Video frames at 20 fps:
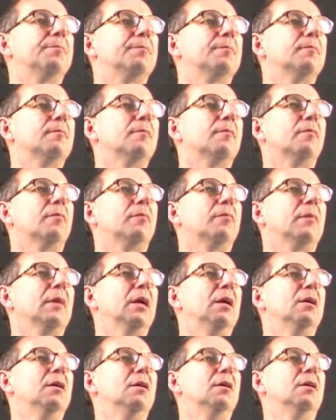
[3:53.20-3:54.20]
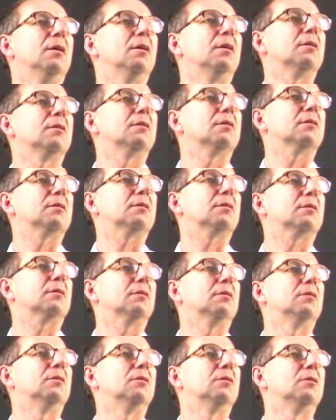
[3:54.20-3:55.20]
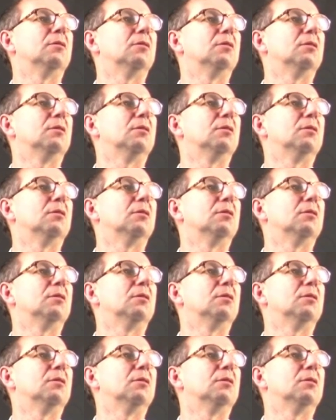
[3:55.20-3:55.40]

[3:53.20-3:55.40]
Nobody speaks.